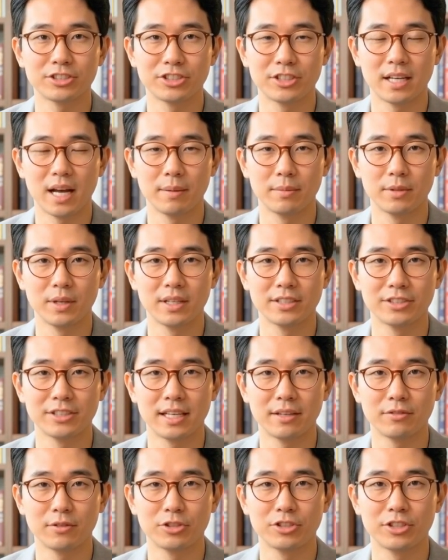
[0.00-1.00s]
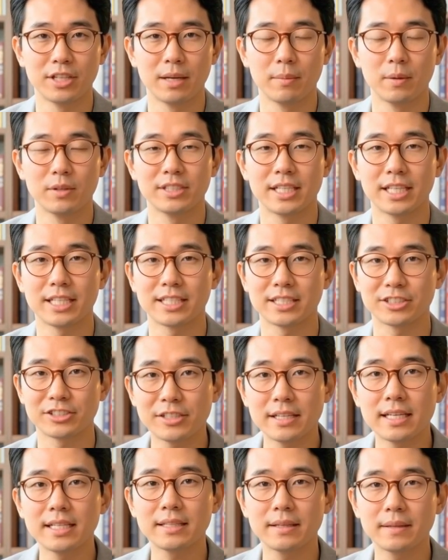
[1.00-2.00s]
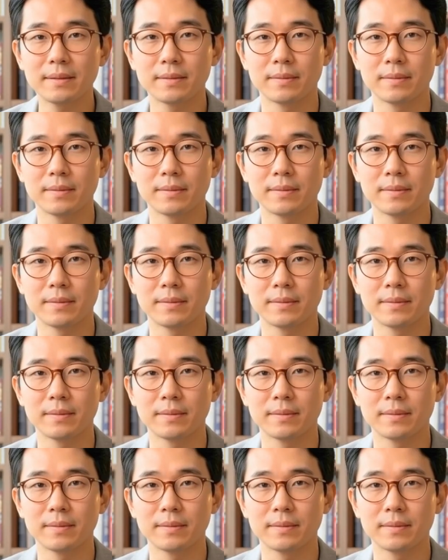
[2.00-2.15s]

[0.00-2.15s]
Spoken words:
stop-loss levels simultaneously.